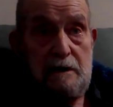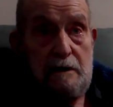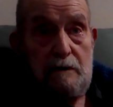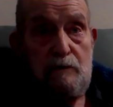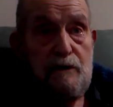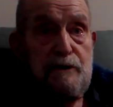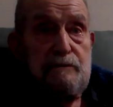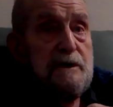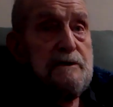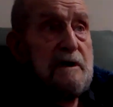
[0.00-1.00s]
Well, you
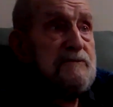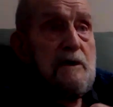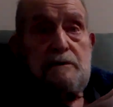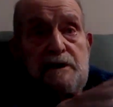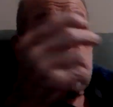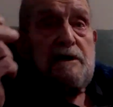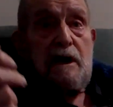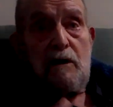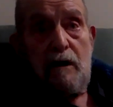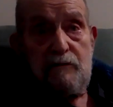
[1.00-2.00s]
didn't have time to get that
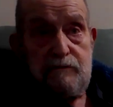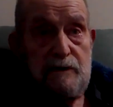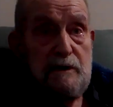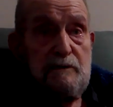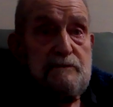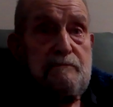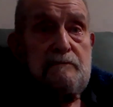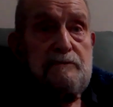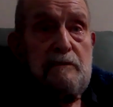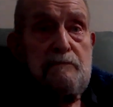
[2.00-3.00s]
off, the
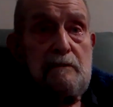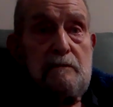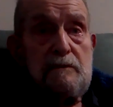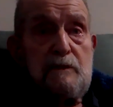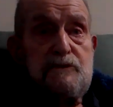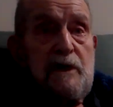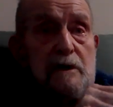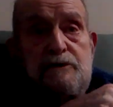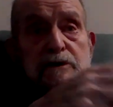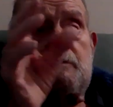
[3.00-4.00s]
shell
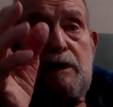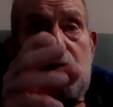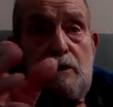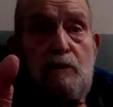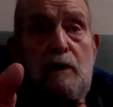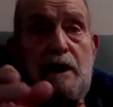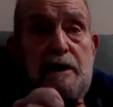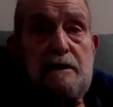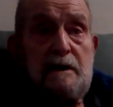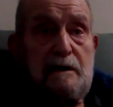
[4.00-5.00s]
just blow it away.
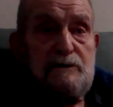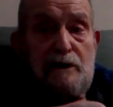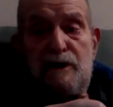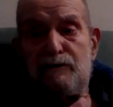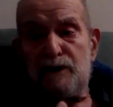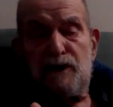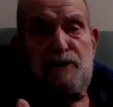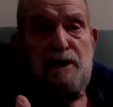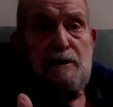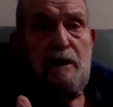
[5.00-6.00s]
It's only very
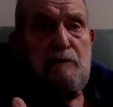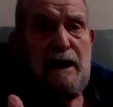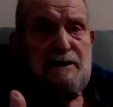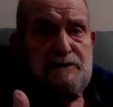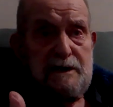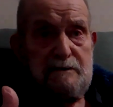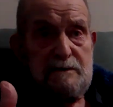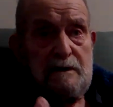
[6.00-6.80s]
thin, not plastic, it was